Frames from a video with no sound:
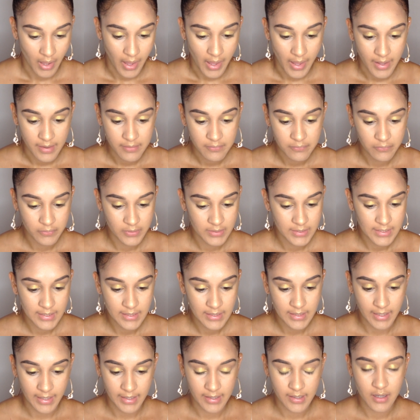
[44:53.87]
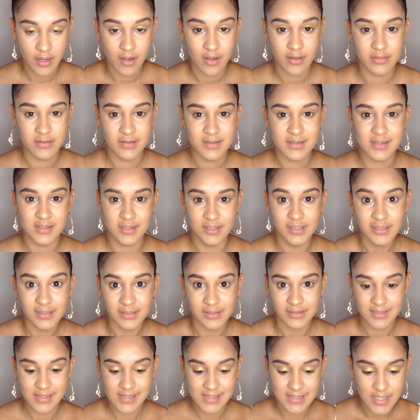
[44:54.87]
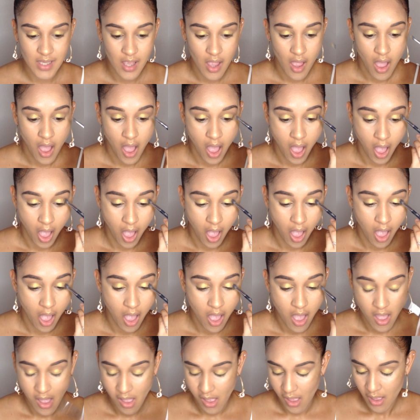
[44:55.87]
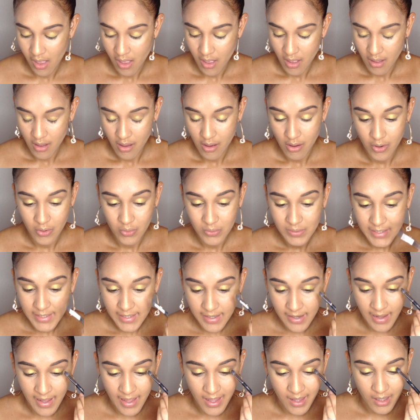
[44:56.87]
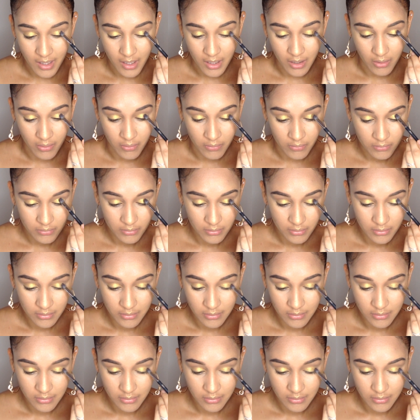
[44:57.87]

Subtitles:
I really like how this looks. Holy cow.